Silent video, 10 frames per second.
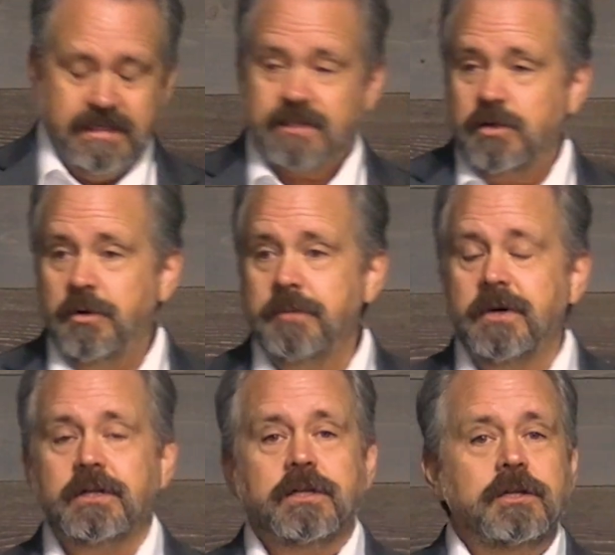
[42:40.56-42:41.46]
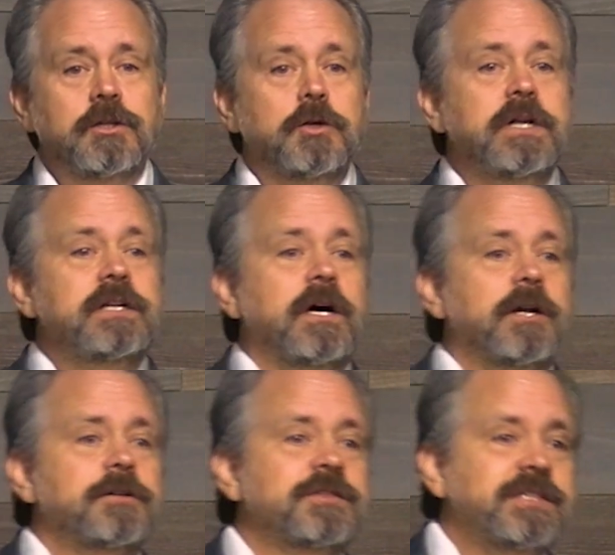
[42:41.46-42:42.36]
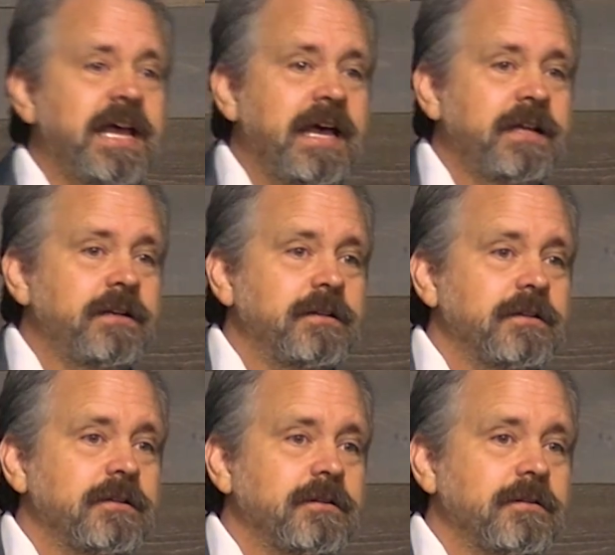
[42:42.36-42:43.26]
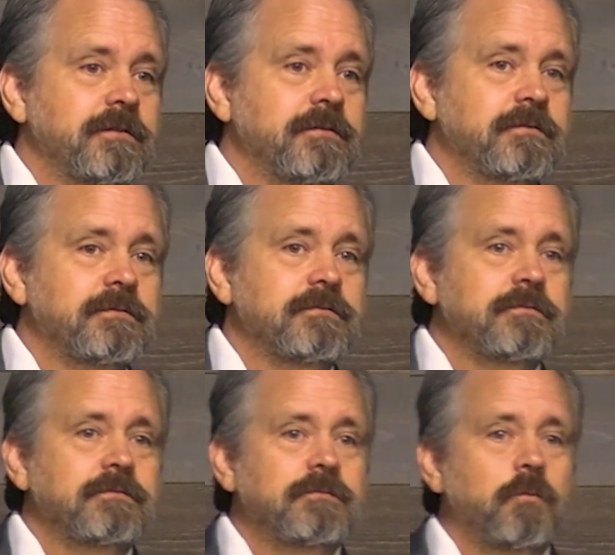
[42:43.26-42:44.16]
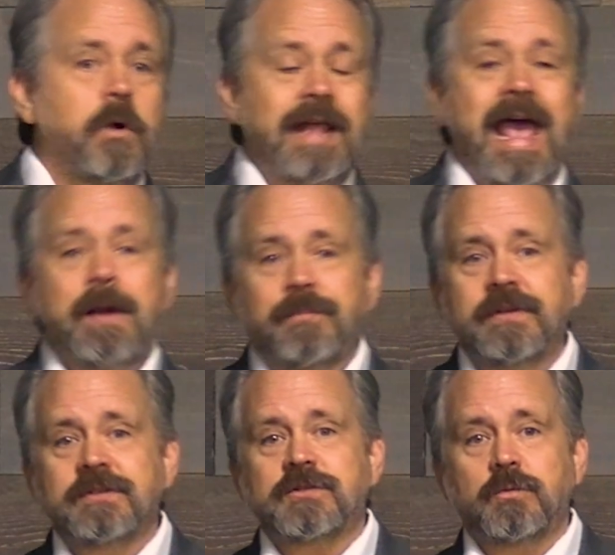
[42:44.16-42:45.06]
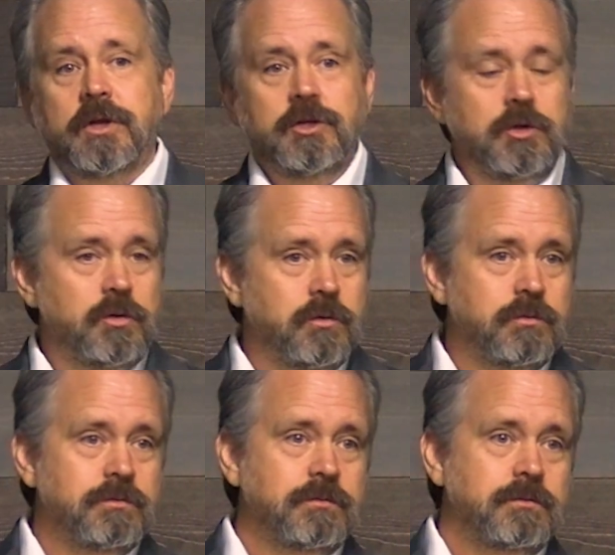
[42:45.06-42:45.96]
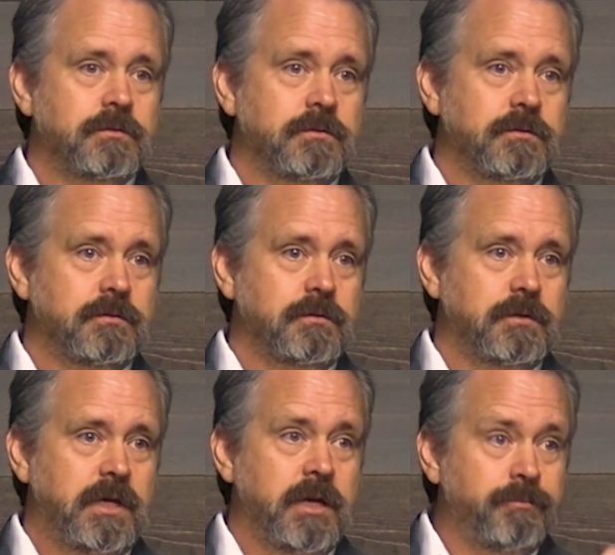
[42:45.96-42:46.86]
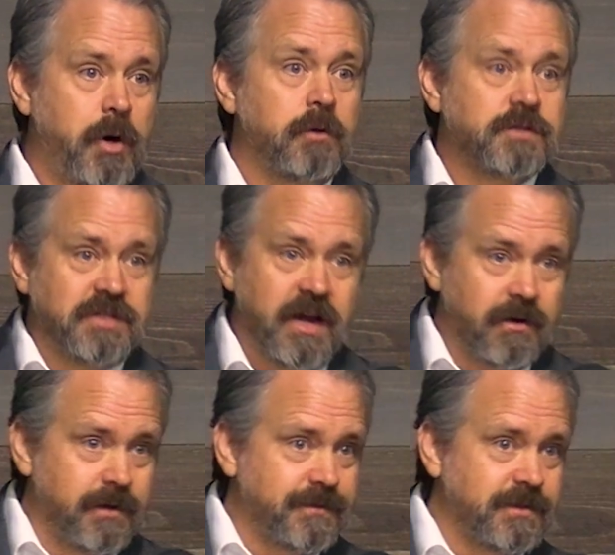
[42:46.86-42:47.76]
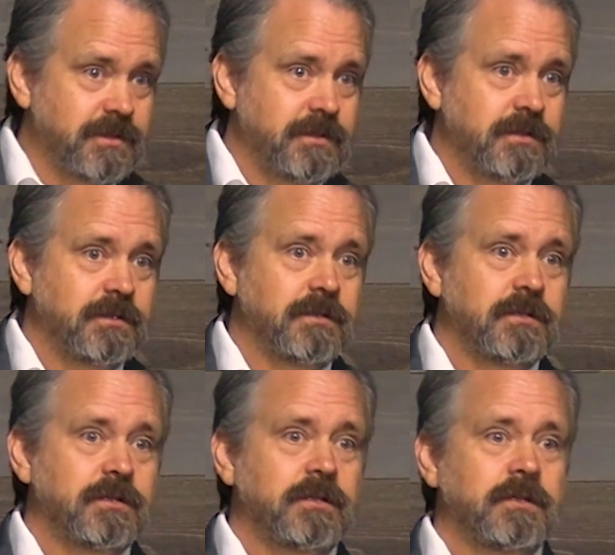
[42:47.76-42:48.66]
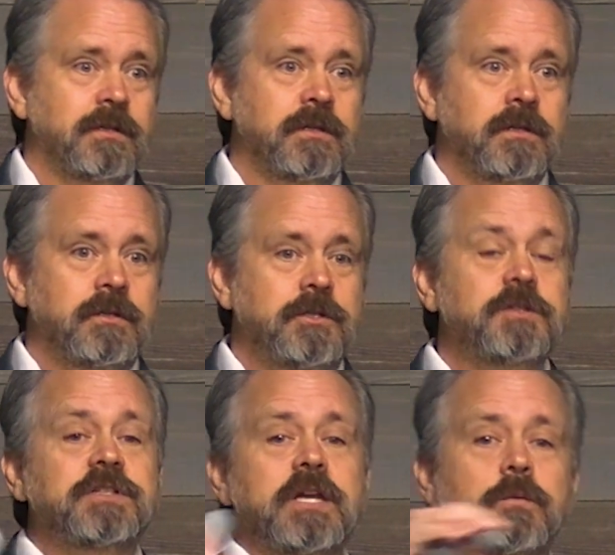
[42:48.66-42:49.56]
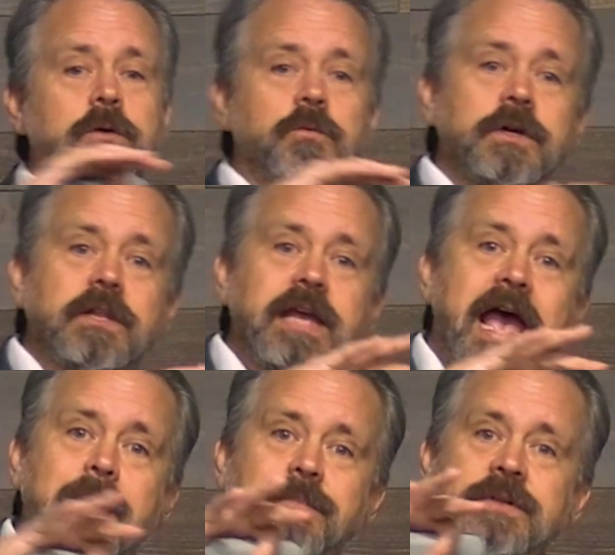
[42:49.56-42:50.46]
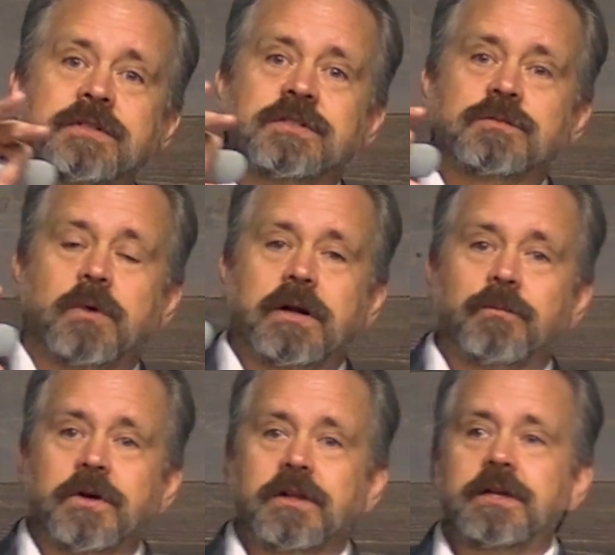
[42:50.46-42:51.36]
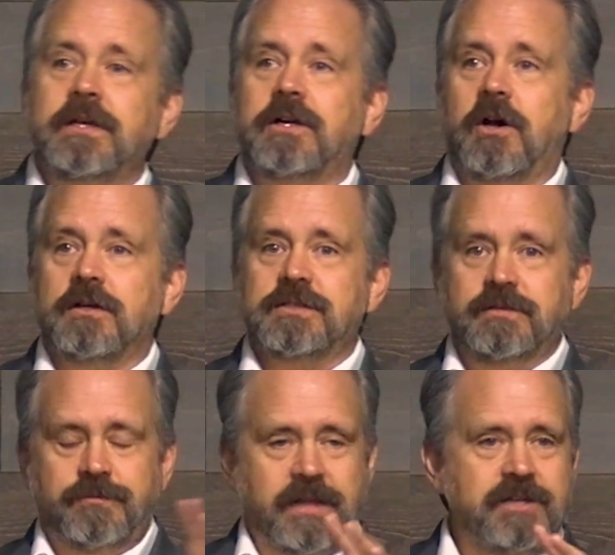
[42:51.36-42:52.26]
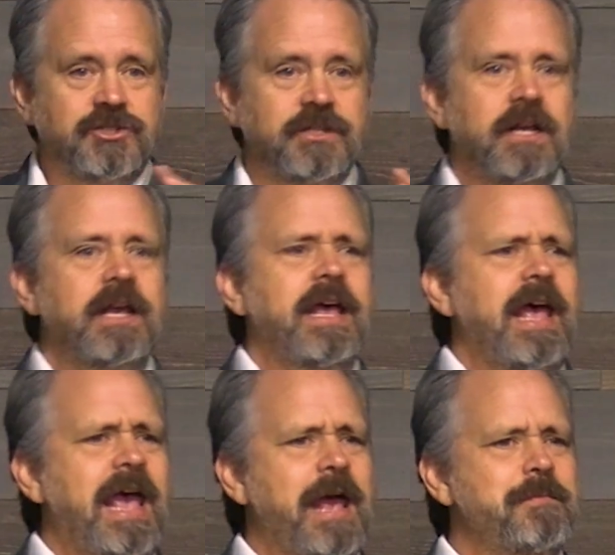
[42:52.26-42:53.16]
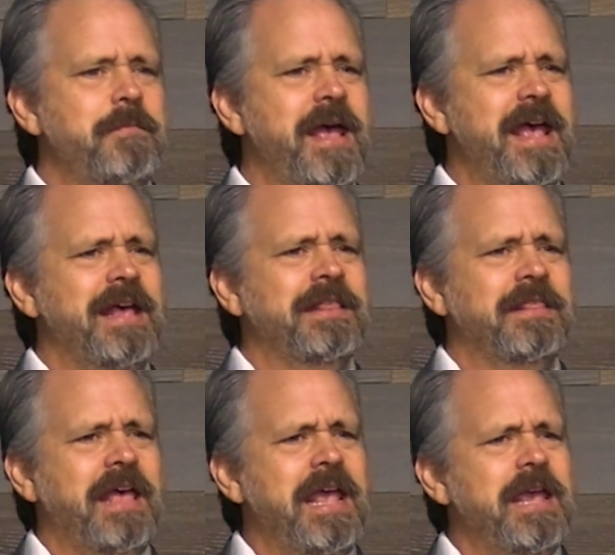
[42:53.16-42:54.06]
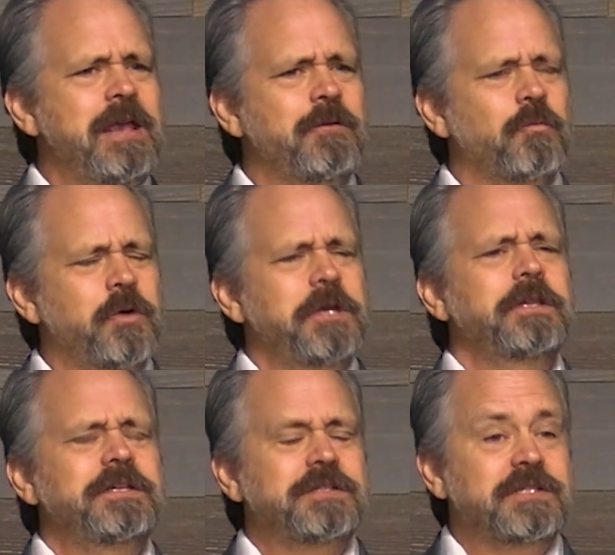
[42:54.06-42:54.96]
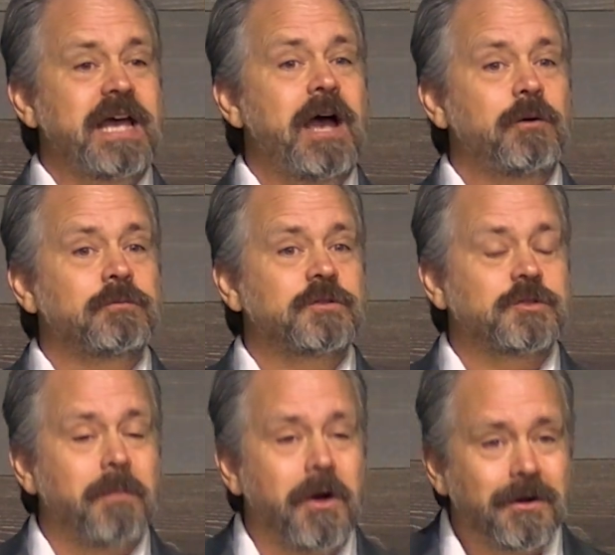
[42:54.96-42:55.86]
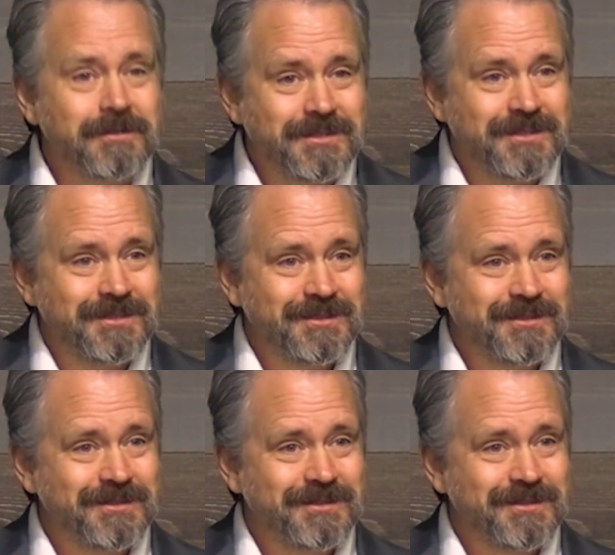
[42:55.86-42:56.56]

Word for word: yeah, Tony, but you need to understand what happens when you impose tariffs. You see, what really happens, what really caused inflation and man, they really sound smart.